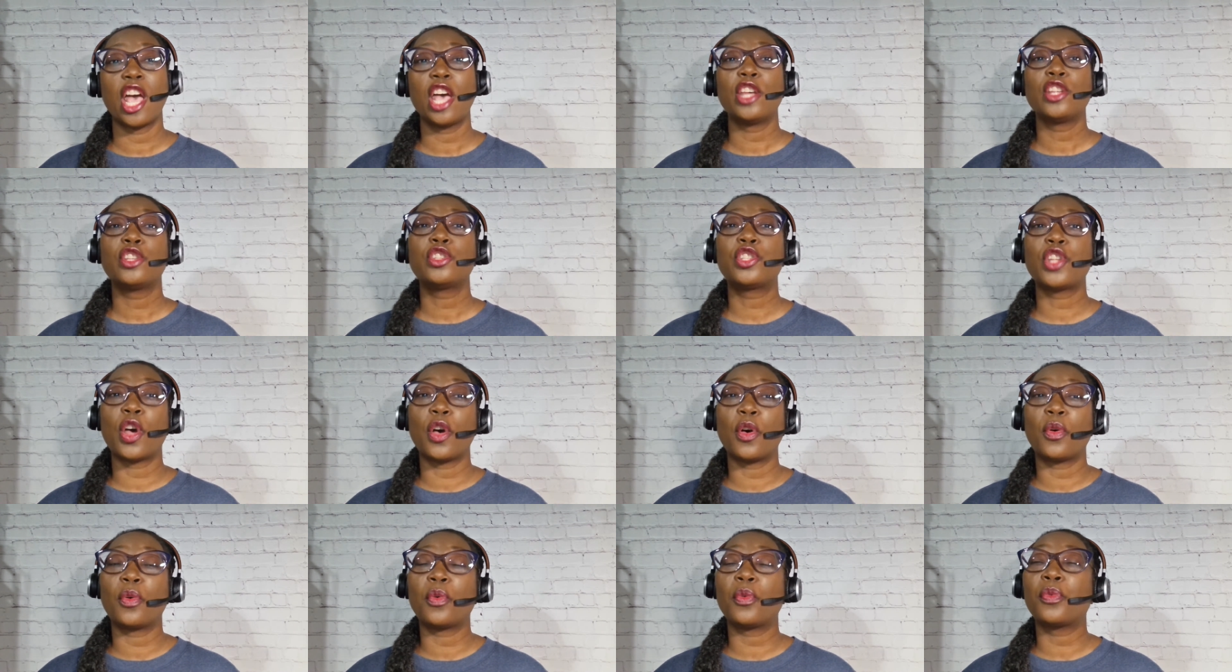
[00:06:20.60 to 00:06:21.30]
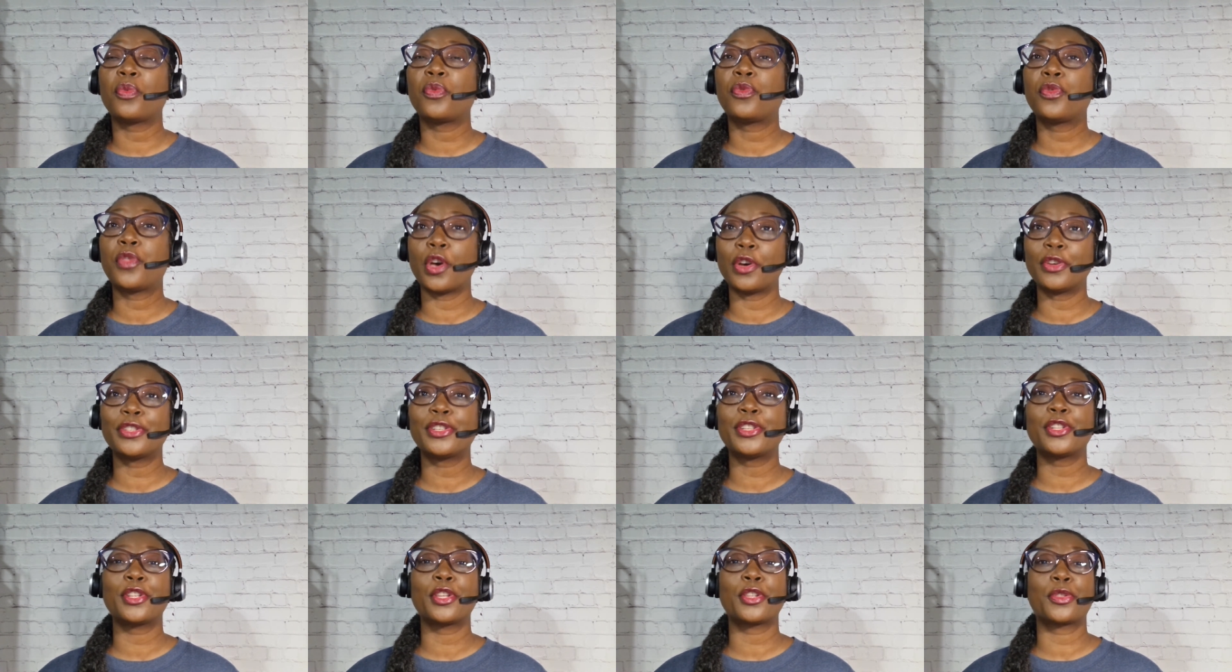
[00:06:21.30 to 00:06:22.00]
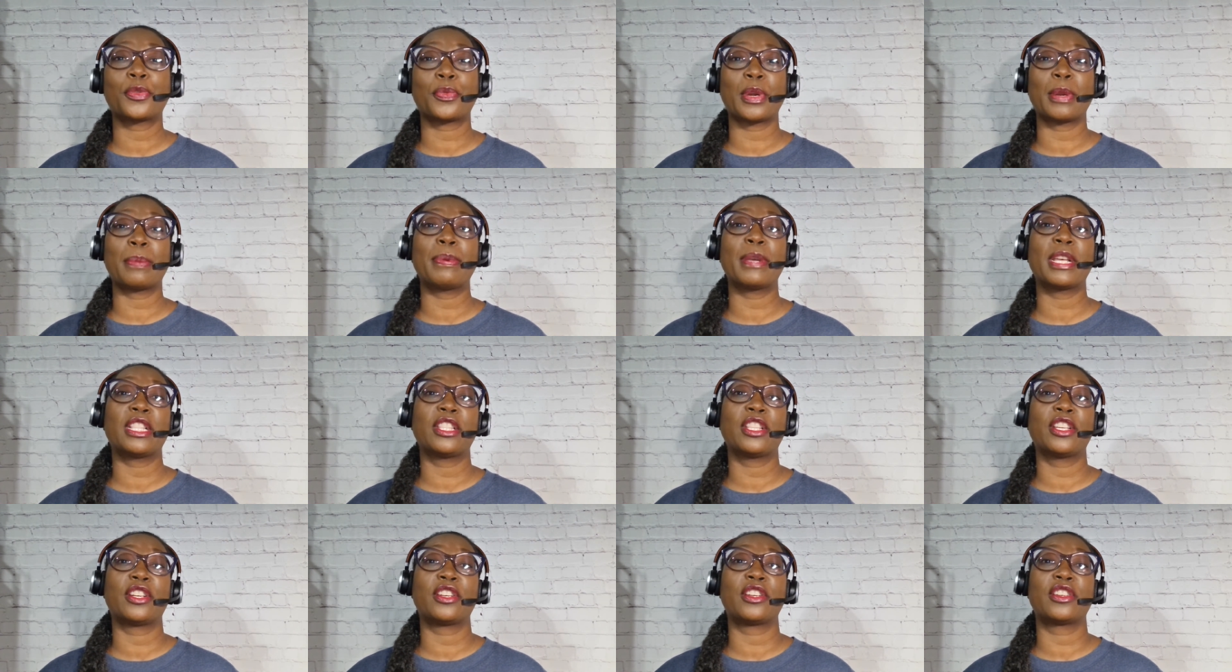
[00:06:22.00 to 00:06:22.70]
So those are the three
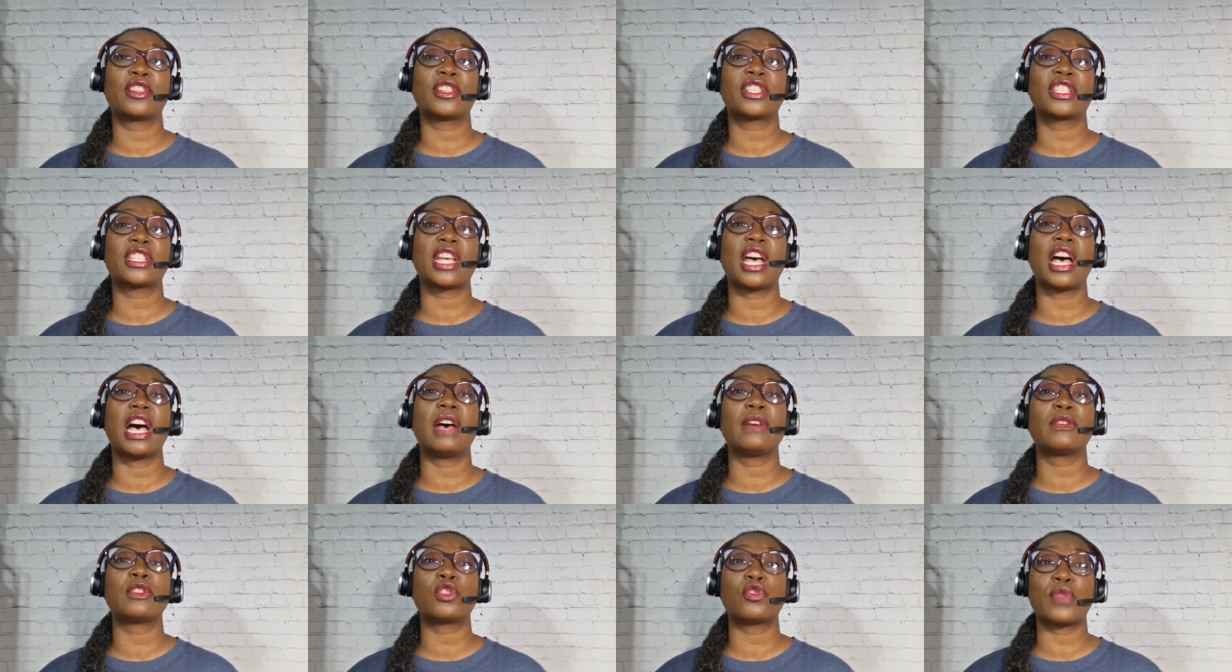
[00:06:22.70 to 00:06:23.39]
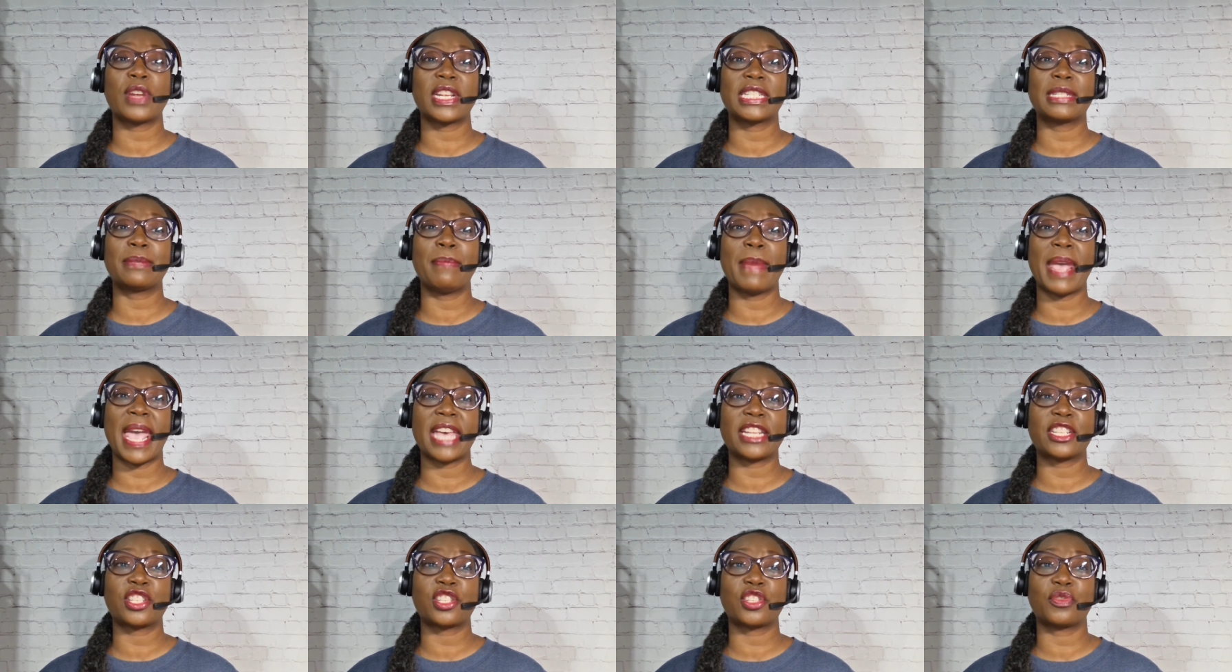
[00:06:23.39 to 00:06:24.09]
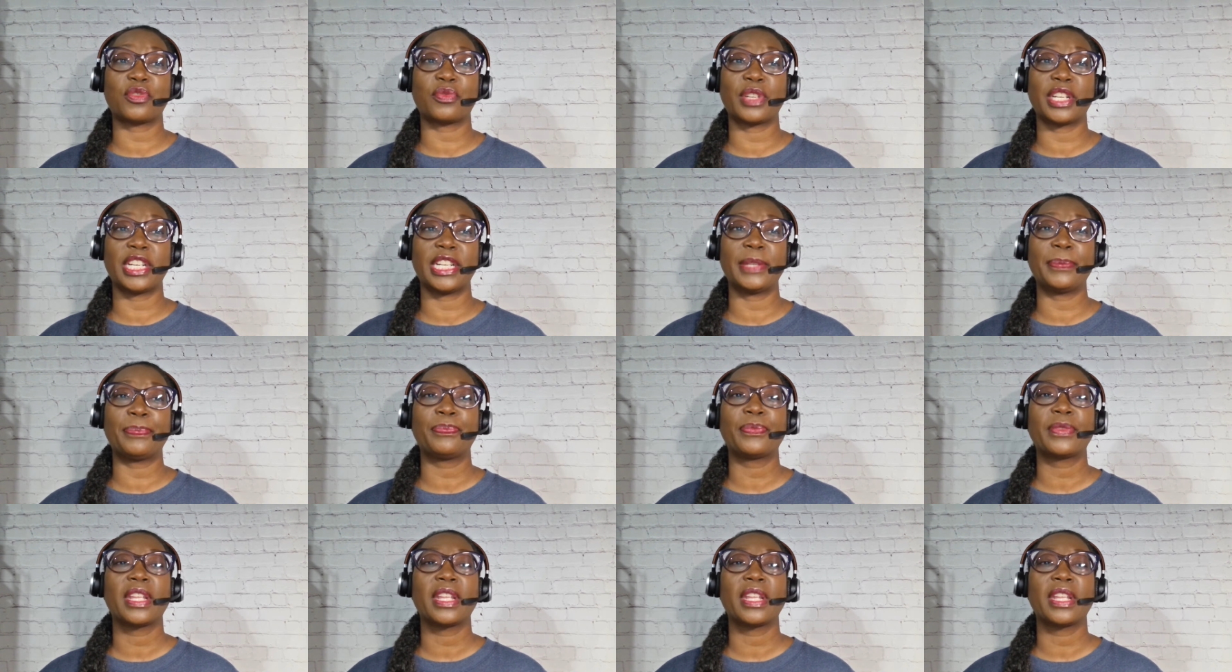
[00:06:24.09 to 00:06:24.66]
pillars of stress mastery.